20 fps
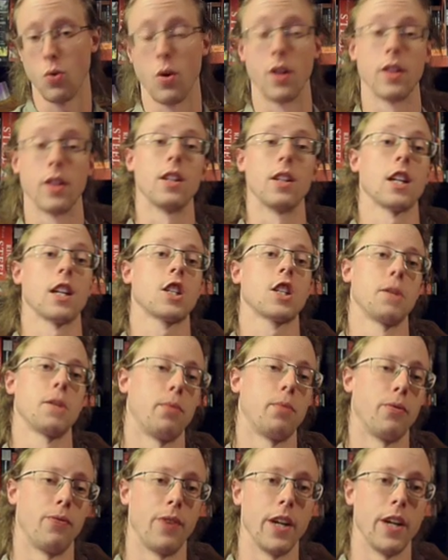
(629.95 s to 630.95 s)
In the next couple
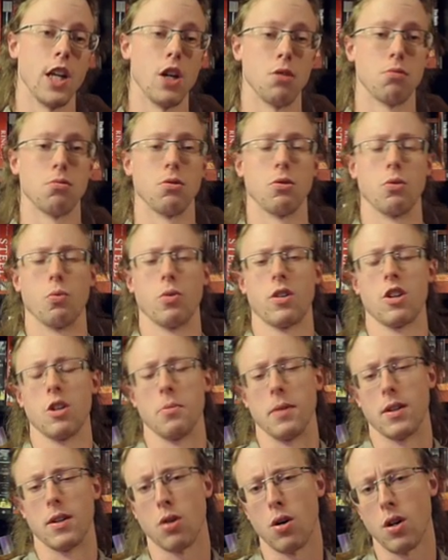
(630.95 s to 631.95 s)
videos, what we're going to
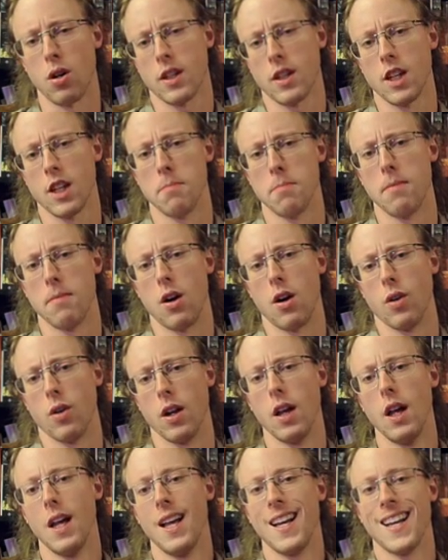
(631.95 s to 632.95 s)
be talking about
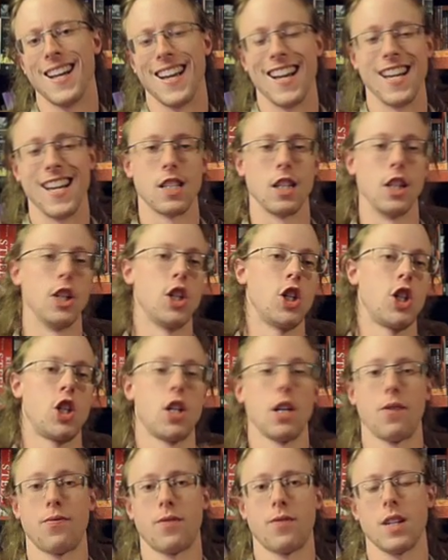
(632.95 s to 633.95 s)
is the shift